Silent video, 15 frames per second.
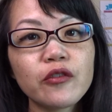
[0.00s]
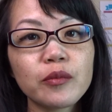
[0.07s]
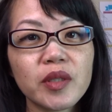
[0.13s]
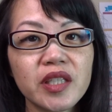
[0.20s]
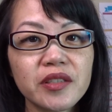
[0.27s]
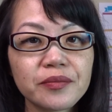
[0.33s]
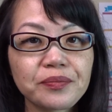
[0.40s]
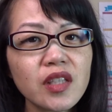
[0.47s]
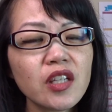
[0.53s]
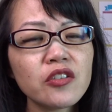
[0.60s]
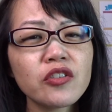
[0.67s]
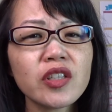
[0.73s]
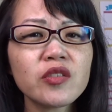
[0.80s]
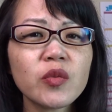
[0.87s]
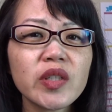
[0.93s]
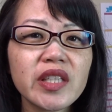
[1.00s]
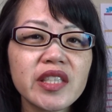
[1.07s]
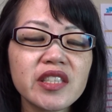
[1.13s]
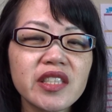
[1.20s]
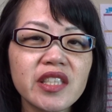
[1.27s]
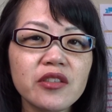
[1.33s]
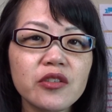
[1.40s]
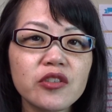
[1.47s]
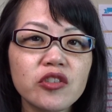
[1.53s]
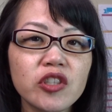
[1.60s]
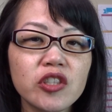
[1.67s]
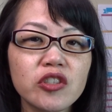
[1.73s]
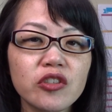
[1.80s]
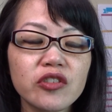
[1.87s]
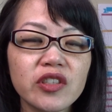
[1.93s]
for me. So that's why I like to go to
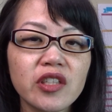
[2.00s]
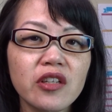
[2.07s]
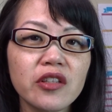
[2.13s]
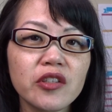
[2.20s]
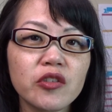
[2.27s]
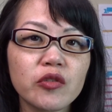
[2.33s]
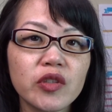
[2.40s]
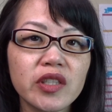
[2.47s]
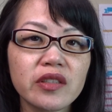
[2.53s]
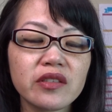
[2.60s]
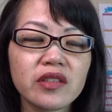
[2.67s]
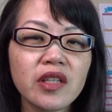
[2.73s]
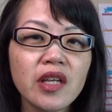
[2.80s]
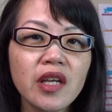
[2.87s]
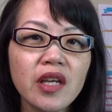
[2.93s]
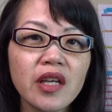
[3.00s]
Trader Joe's, and all the ingredients,